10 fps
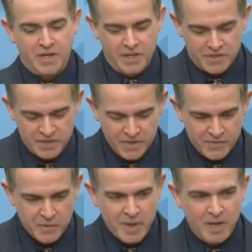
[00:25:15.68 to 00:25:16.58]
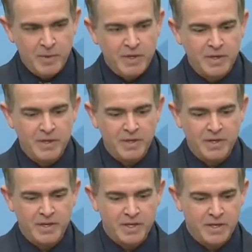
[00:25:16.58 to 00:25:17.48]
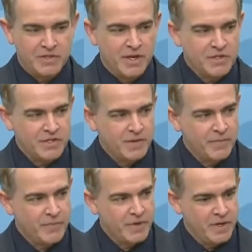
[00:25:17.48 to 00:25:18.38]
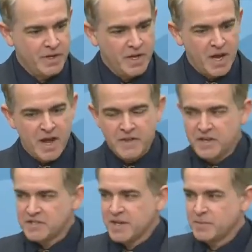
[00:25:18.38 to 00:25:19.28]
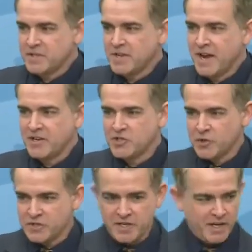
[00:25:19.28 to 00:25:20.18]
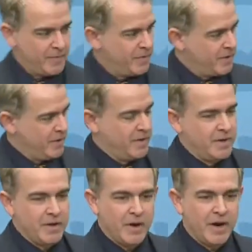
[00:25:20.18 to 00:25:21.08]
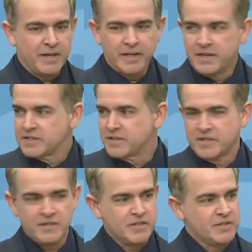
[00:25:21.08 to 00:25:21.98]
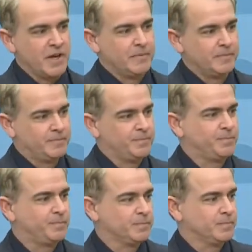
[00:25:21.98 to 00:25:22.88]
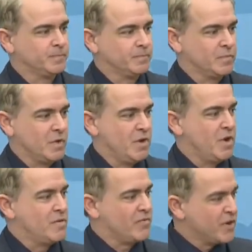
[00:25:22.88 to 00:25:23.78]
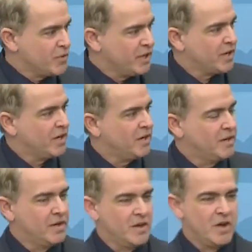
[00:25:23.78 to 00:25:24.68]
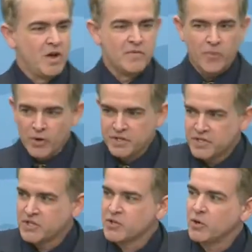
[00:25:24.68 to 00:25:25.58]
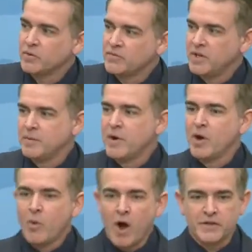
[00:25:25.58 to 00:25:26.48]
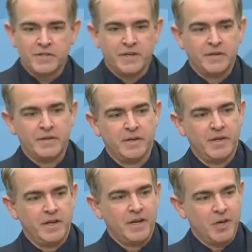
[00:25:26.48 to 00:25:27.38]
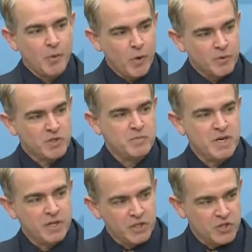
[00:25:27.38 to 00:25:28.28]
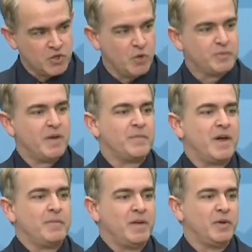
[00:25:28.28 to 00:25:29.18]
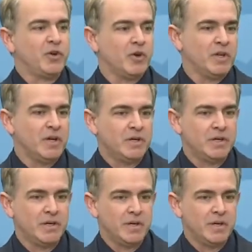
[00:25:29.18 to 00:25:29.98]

he sniffed the baby, he touched it, and then he stepped aside as though to say, All right, ladies, let's get this done. Frederica, a 46 year old female, walked in and almost immediately scooped up that baby gorilla